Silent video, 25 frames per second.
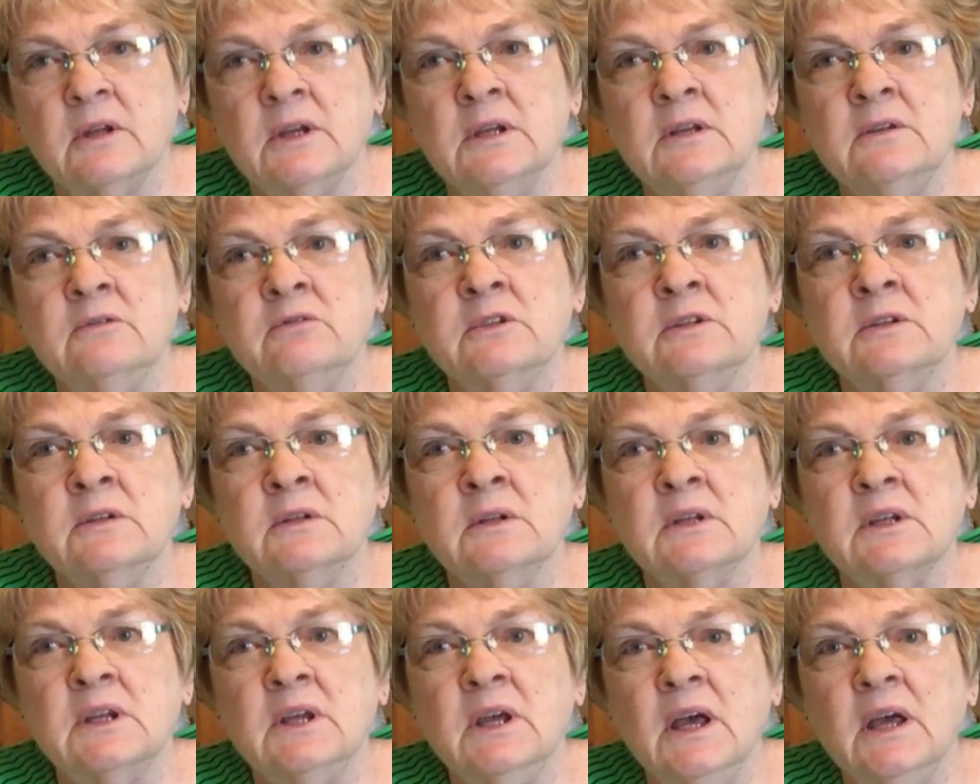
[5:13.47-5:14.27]
Even
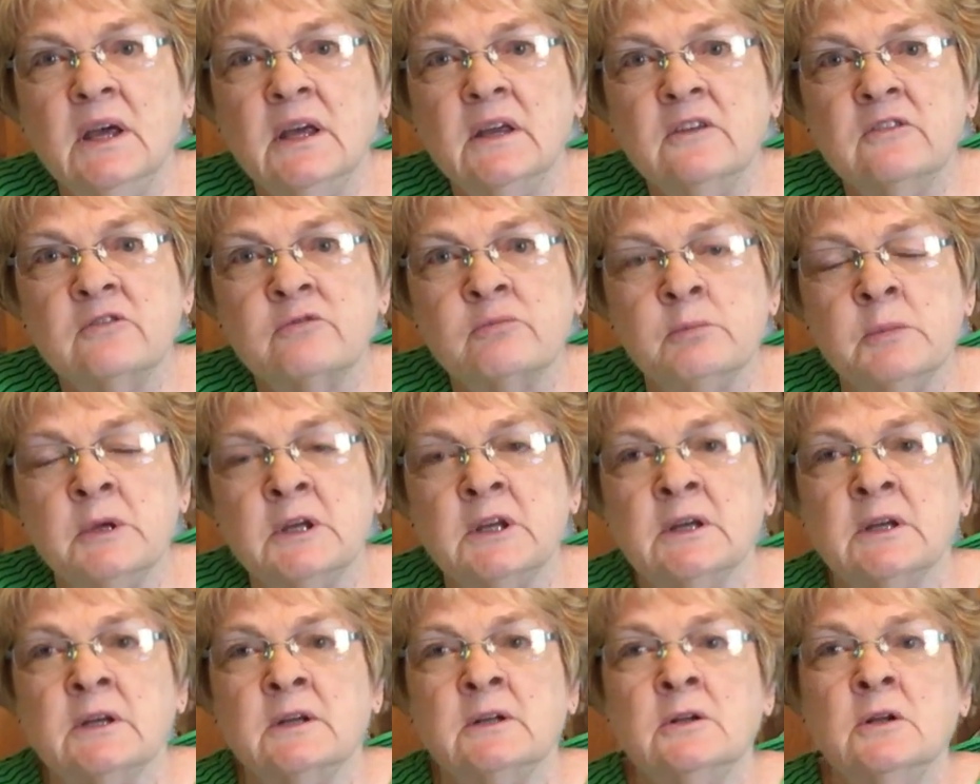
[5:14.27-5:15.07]
the
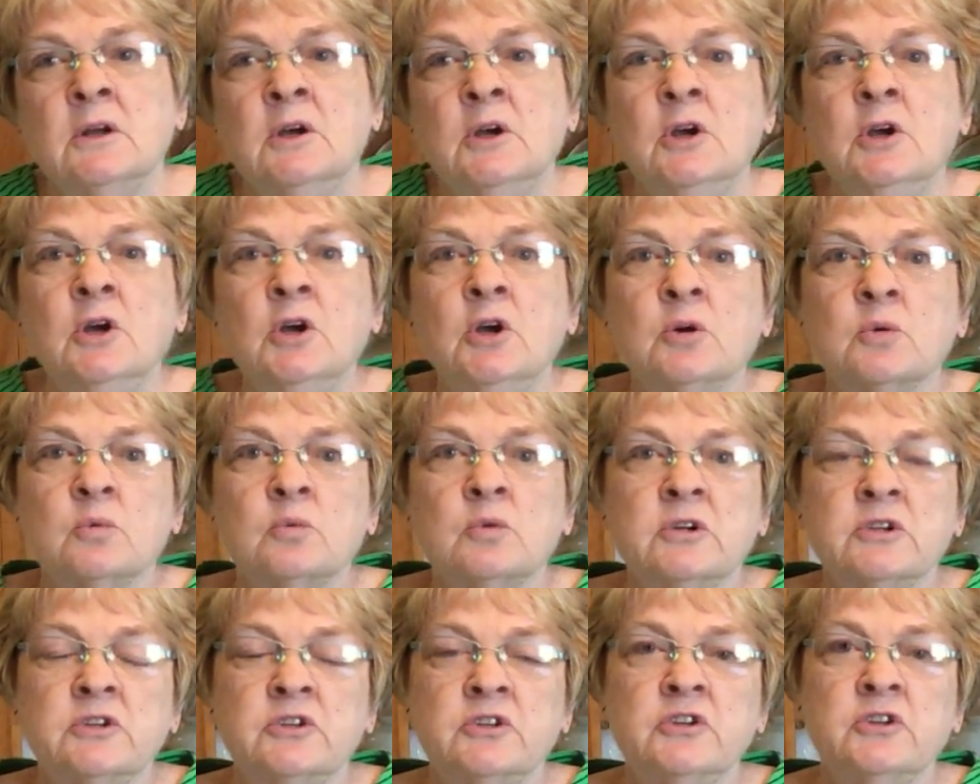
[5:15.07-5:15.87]
cavemen
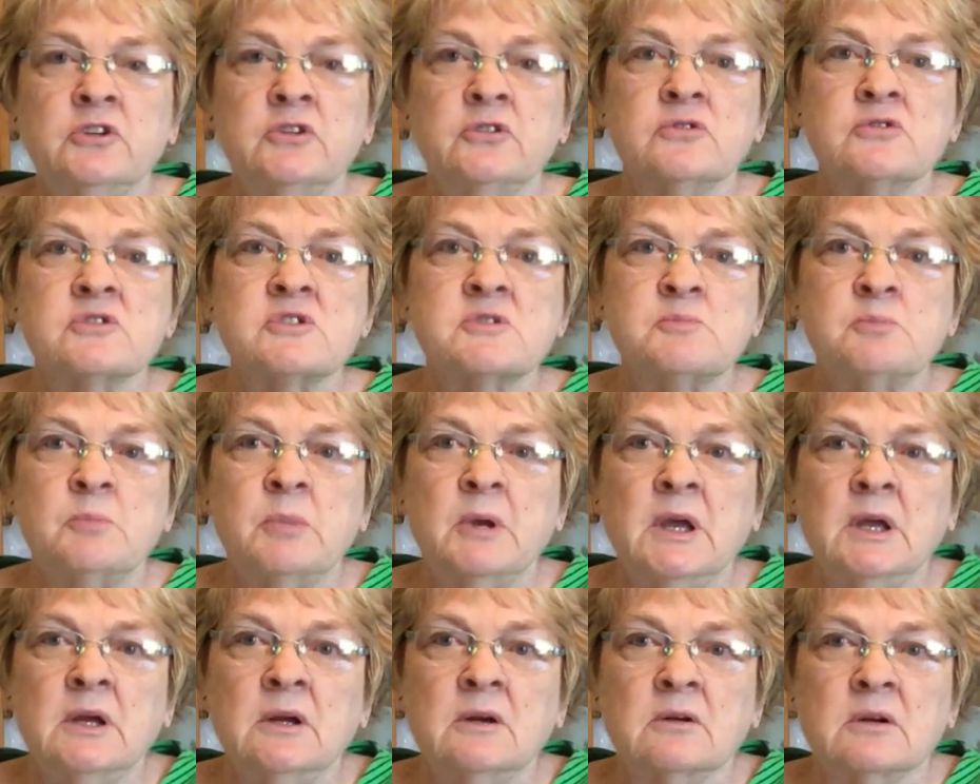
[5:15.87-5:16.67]
would use
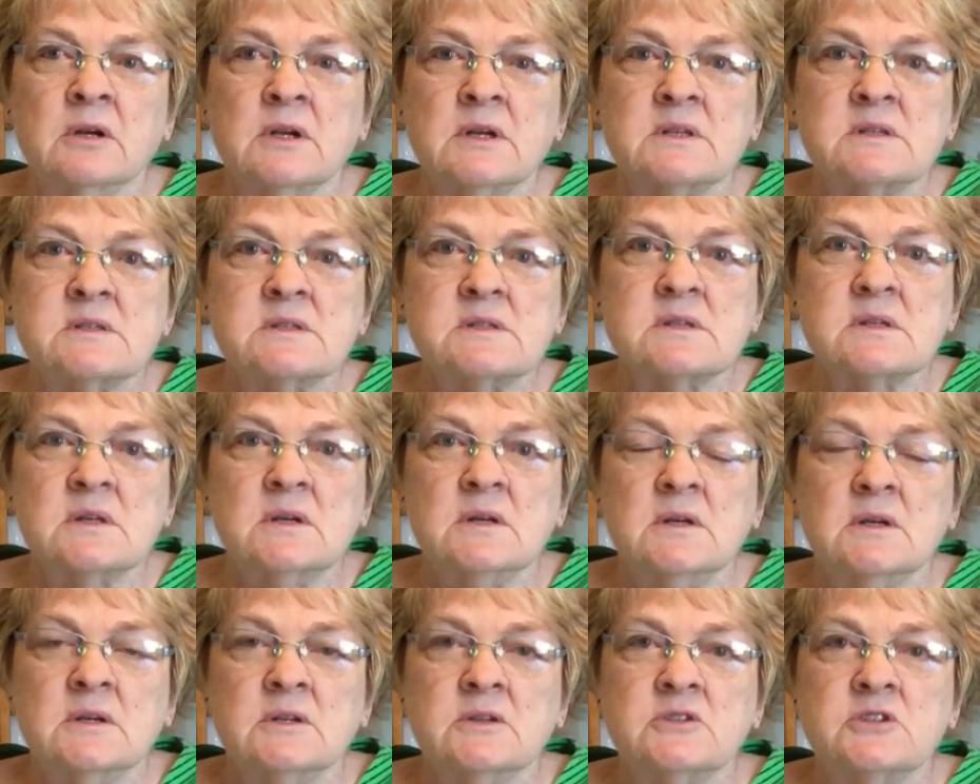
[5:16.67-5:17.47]
berries
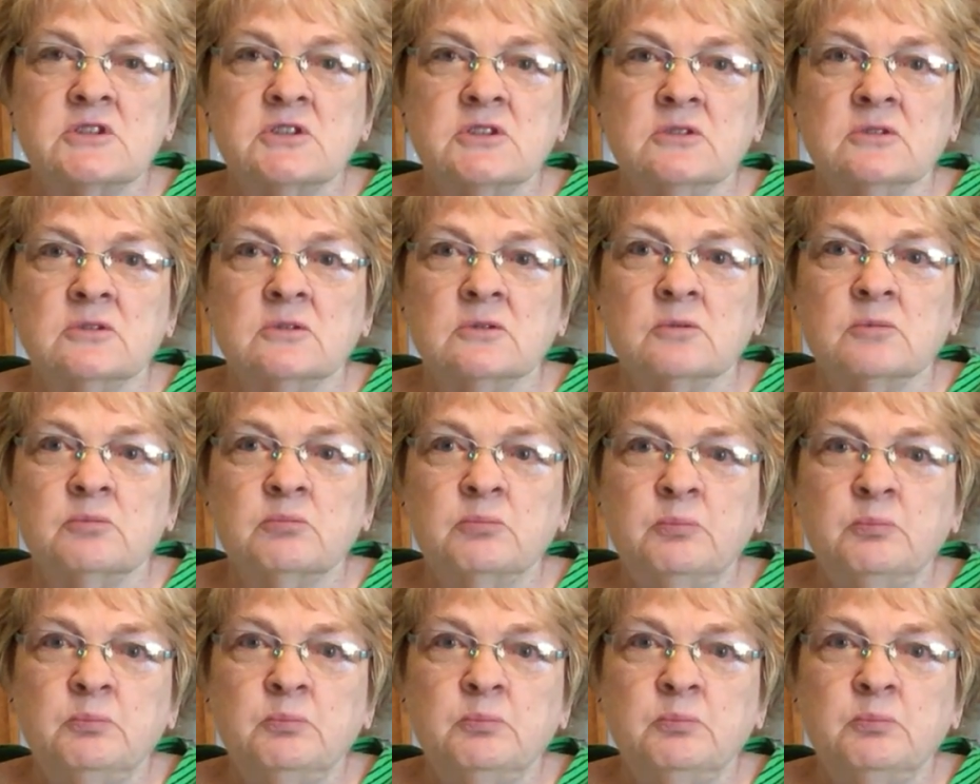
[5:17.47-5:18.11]
to